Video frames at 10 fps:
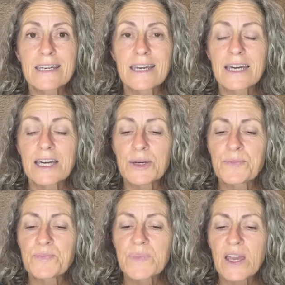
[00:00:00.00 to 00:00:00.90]

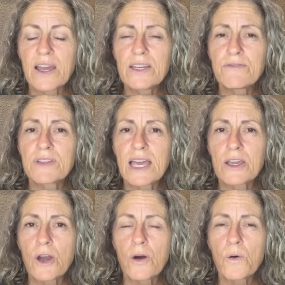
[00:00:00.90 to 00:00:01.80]
kind of let
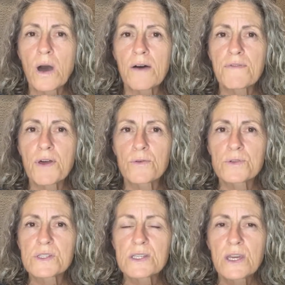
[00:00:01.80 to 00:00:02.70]
go of those